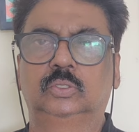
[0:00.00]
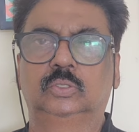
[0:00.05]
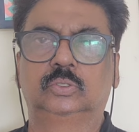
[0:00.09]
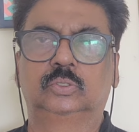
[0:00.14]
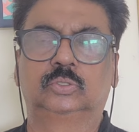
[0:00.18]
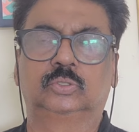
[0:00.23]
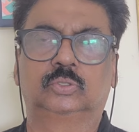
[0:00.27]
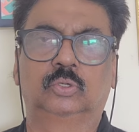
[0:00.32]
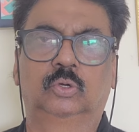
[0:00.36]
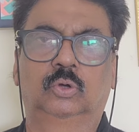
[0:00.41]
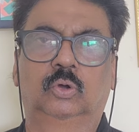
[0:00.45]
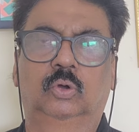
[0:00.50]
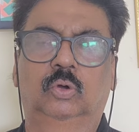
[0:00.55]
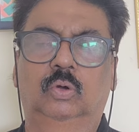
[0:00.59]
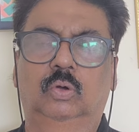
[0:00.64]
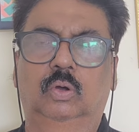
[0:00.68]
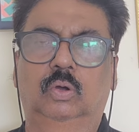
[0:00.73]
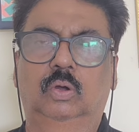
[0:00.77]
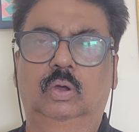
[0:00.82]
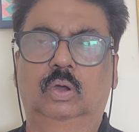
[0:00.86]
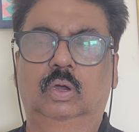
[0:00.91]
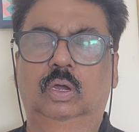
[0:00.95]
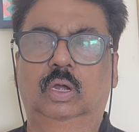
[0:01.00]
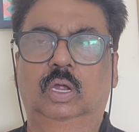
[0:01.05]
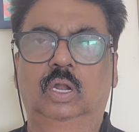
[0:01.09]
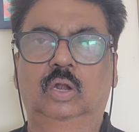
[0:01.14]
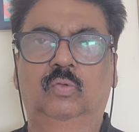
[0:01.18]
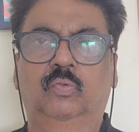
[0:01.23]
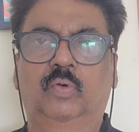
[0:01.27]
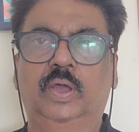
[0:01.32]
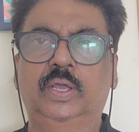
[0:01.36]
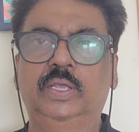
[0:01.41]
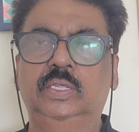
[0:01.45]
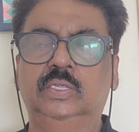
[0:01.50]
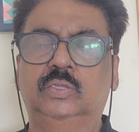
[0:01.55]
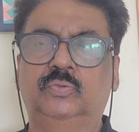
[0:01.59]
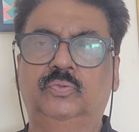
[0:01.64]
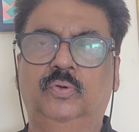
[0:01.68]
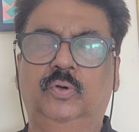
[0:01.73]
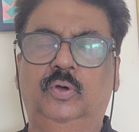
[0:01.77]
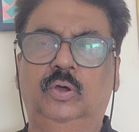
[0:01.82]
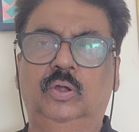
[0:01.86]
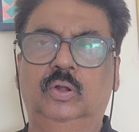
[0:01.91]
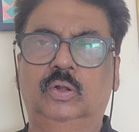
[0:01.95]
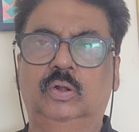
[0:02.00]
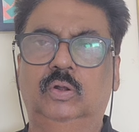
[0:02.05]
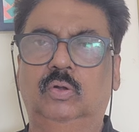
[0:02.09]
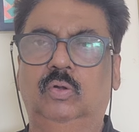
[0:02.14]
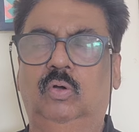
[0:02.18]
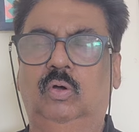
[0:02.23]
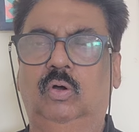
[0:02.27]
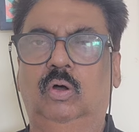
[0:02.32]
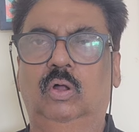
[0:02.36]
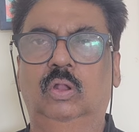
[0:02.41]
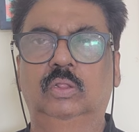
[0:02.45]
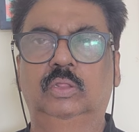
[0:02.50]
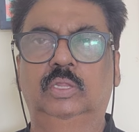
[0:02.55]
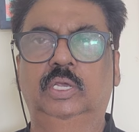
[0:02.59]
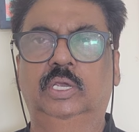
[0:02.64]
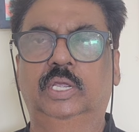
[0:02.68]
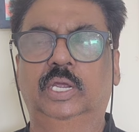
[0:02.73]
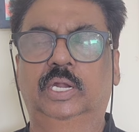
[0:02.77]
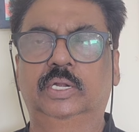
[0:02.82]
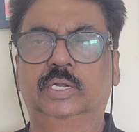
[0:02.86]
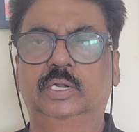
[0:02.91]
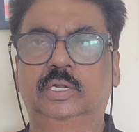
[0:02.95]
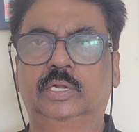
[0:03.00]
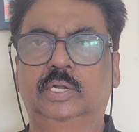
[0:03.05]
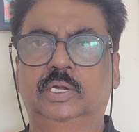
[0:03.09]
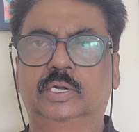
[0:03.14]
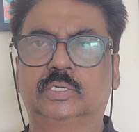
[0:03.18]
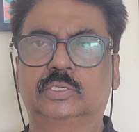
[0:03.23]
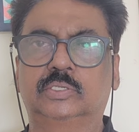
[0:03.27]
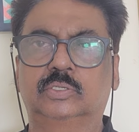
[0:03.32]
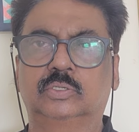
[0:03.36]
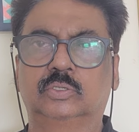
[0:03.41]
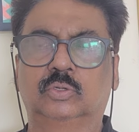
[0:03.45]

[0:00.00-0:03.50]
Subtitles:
So, advice for all the candidates,